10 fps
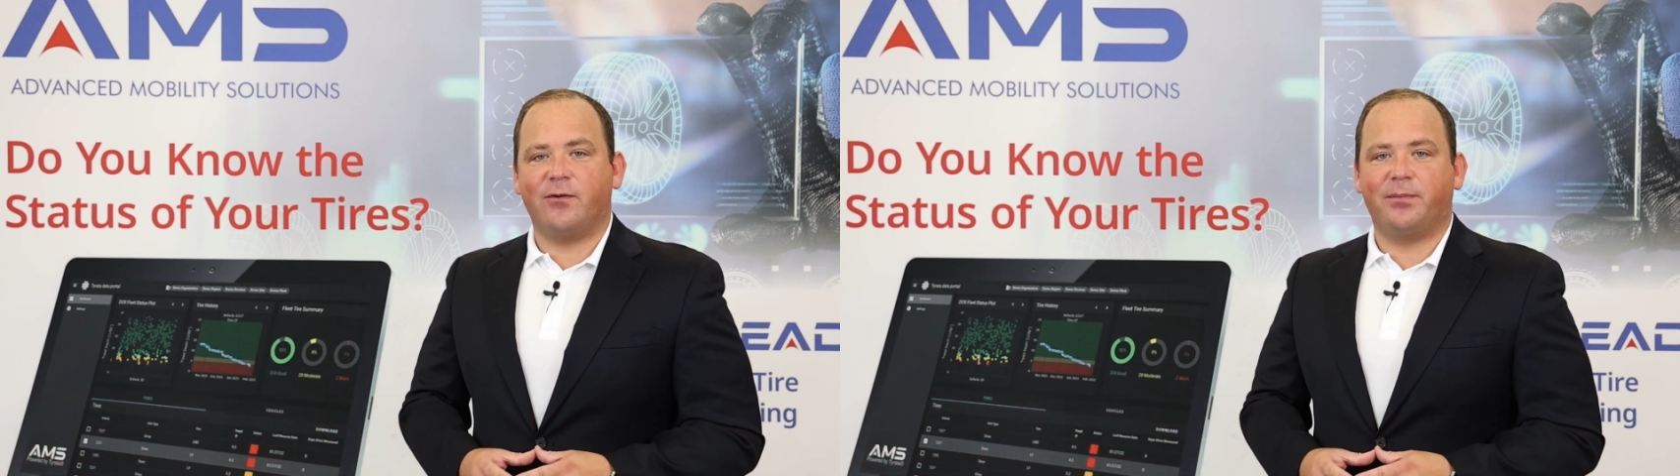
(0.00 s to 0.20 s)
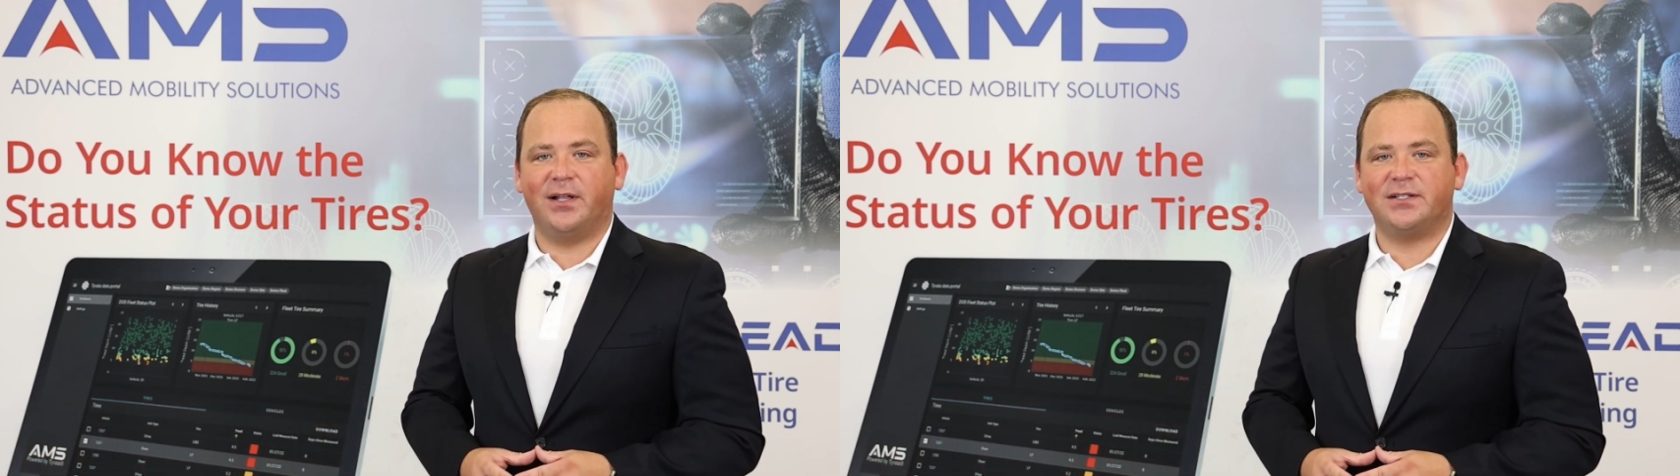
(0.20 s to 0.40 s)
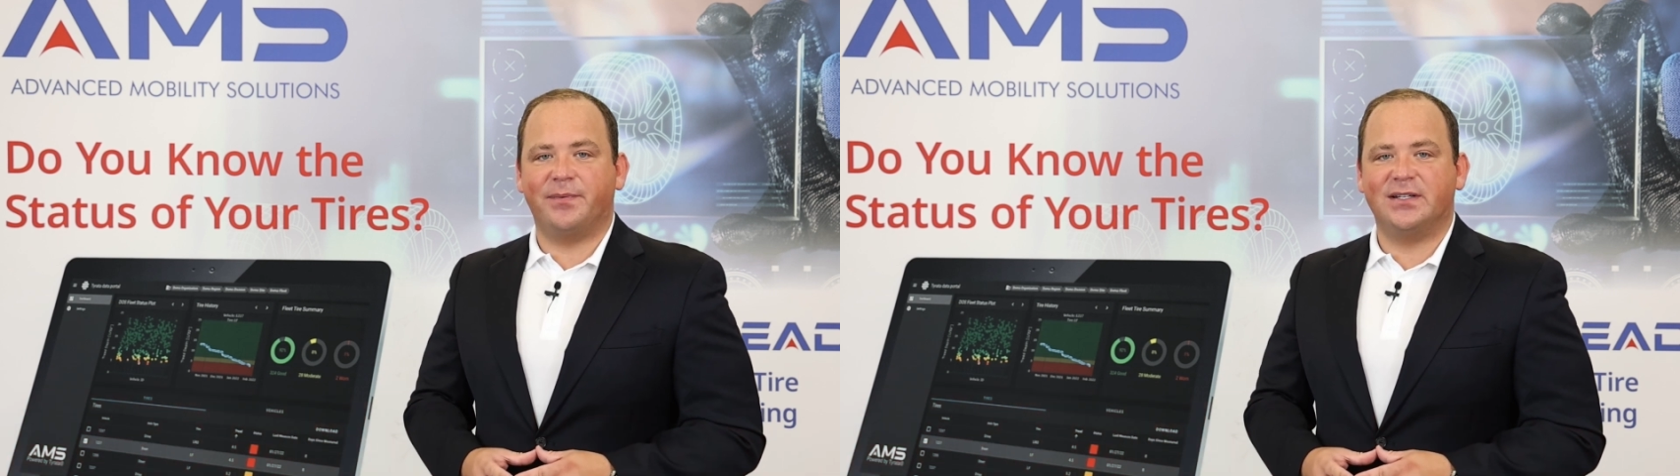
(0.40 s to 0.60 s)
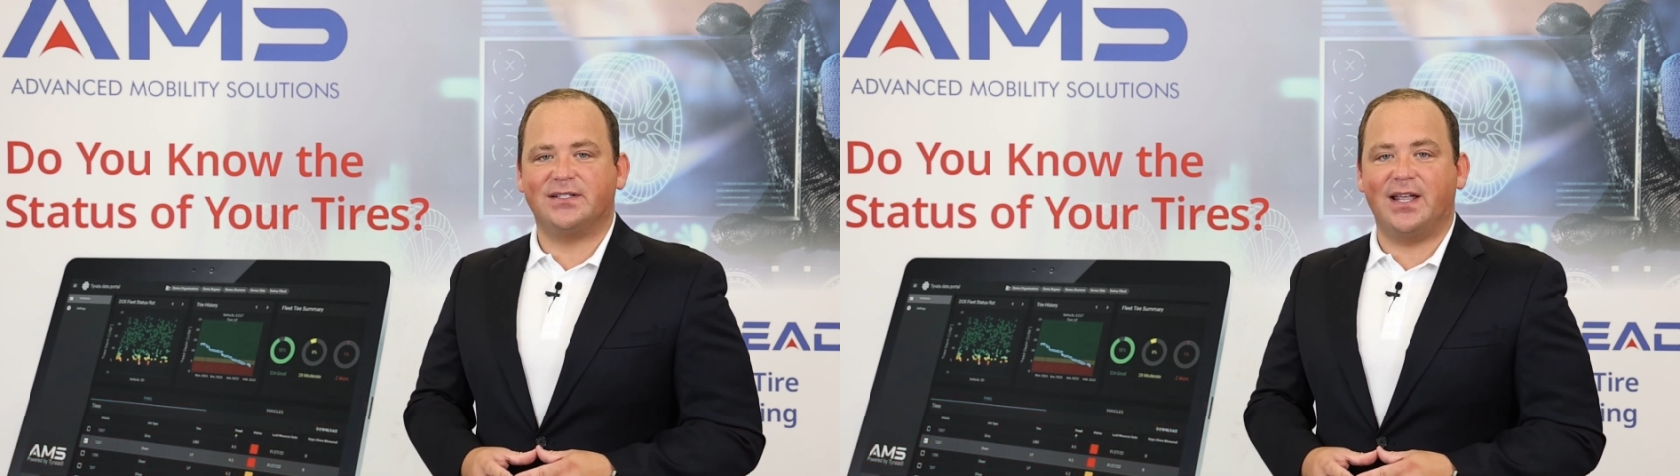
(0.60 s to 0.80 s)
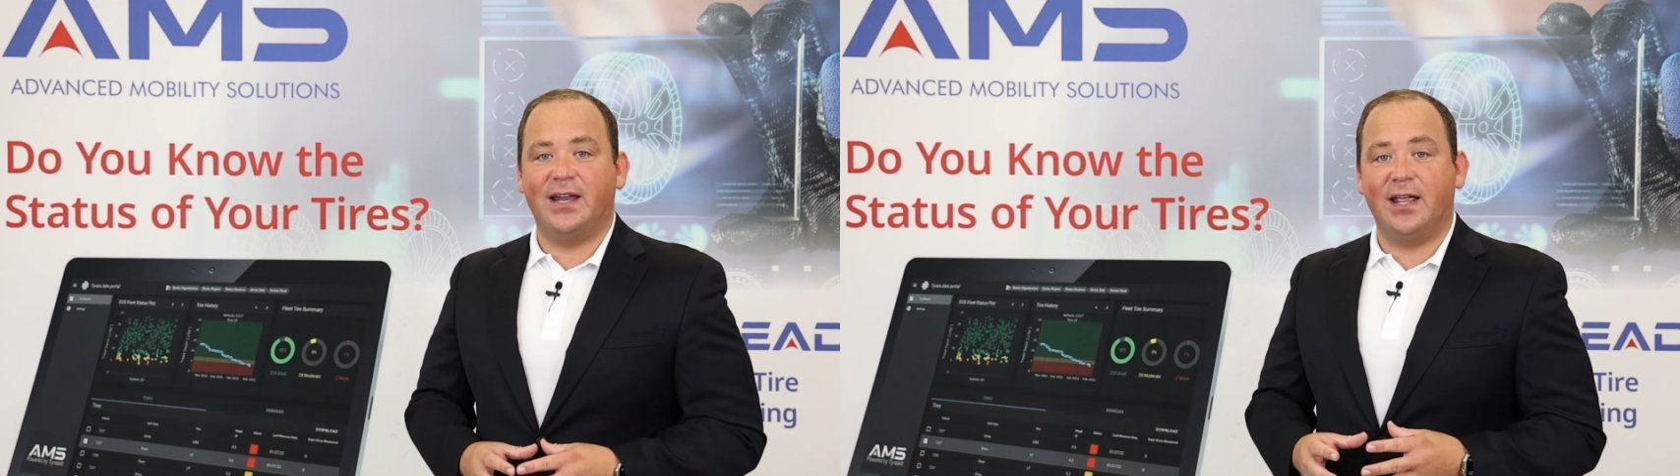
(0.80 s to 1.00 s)

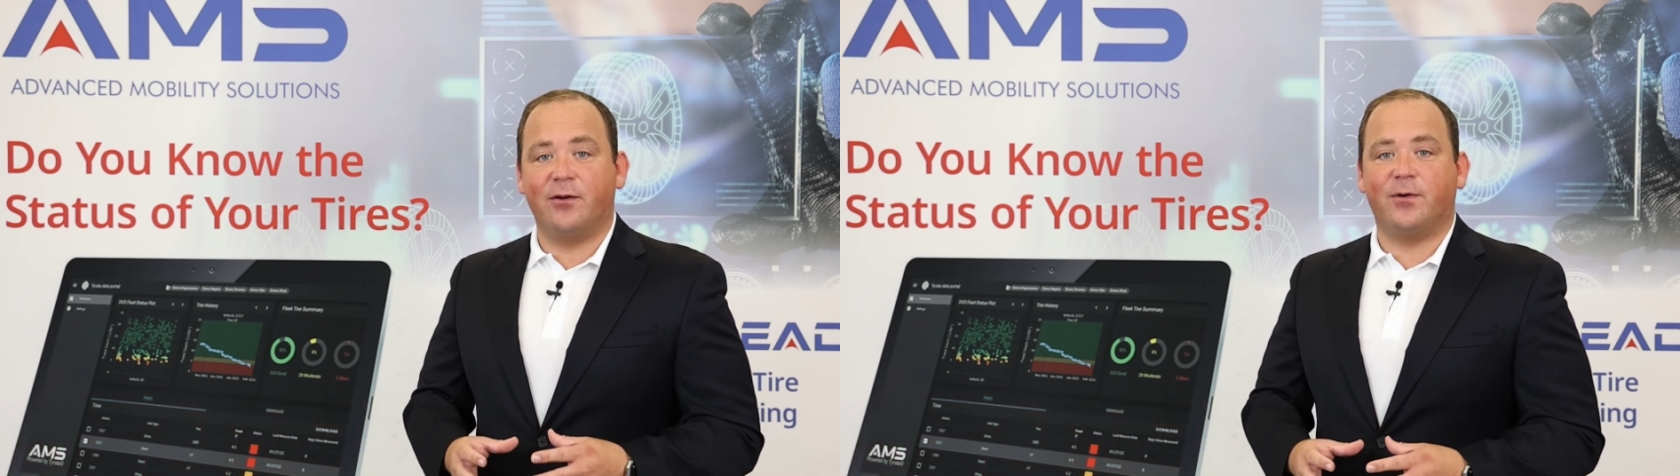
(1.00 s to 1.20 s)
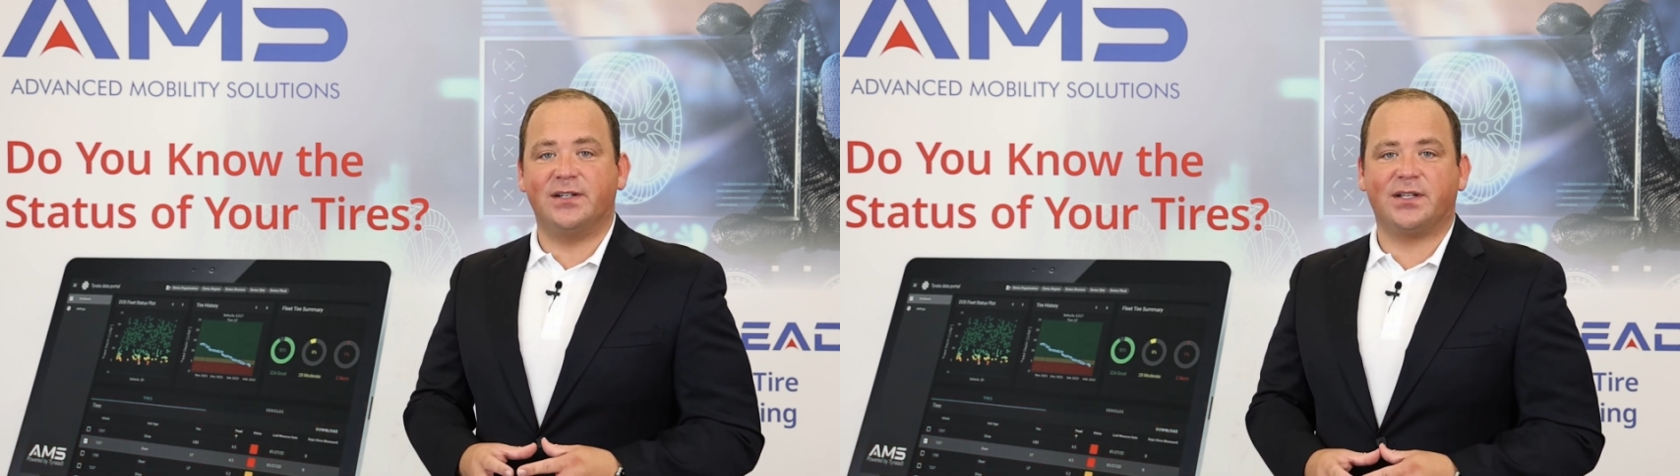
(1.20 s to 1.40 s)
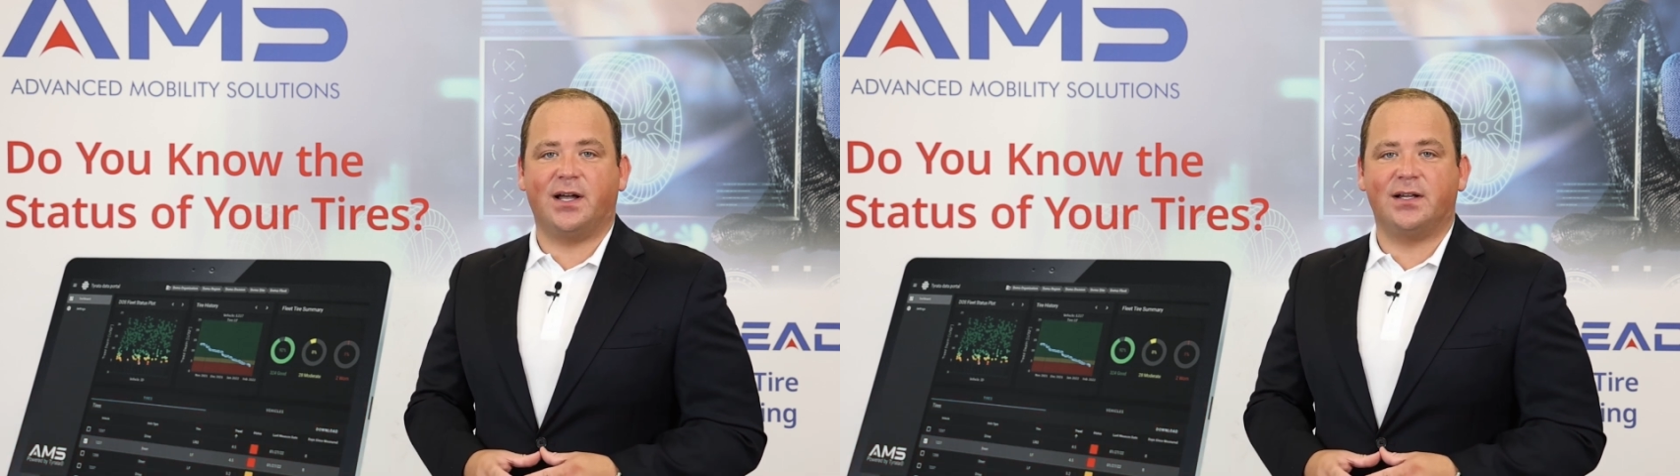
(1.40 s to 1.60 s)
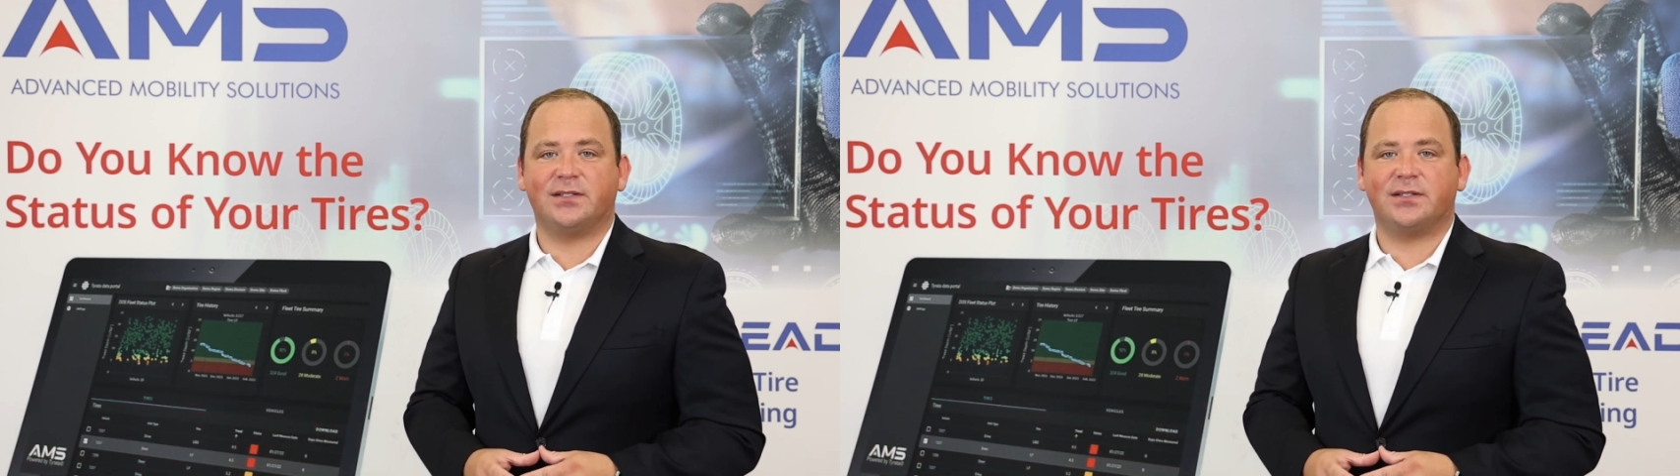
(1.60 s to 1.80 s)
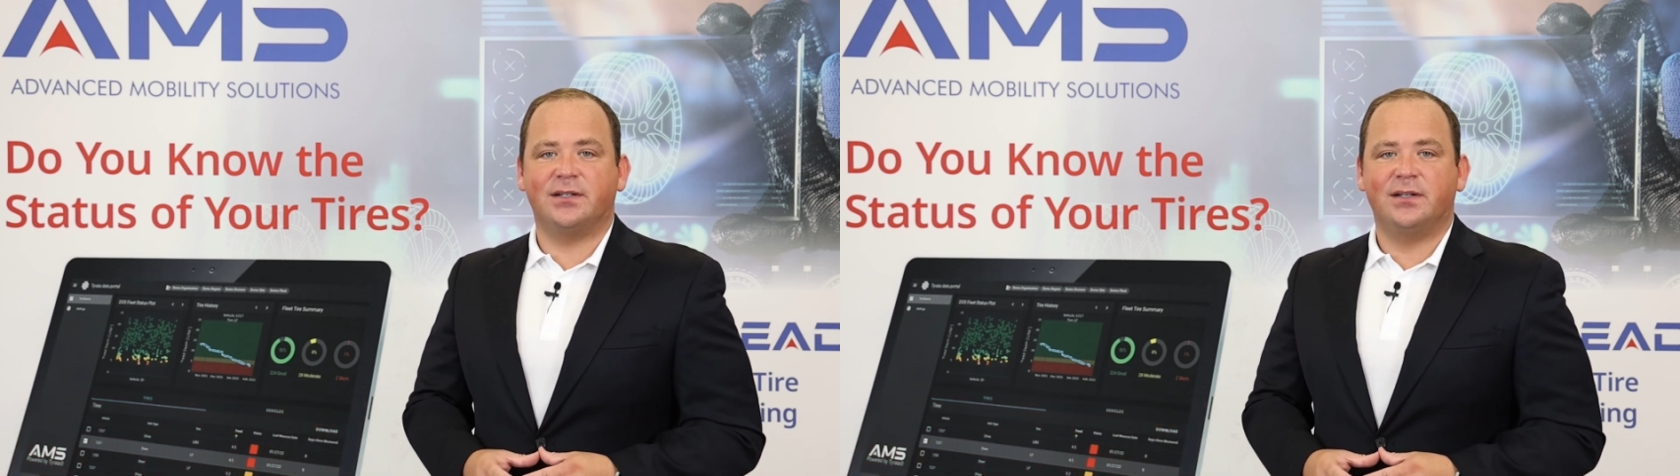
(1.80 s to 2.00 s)
replacements and increased
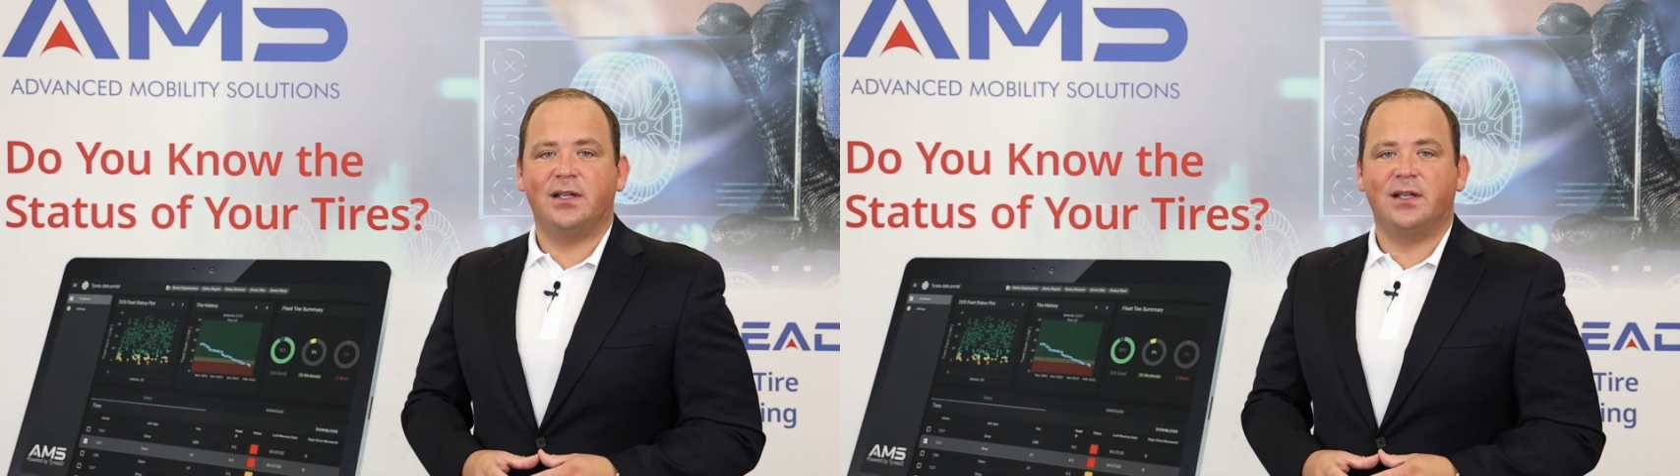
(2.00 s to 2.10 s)
costs.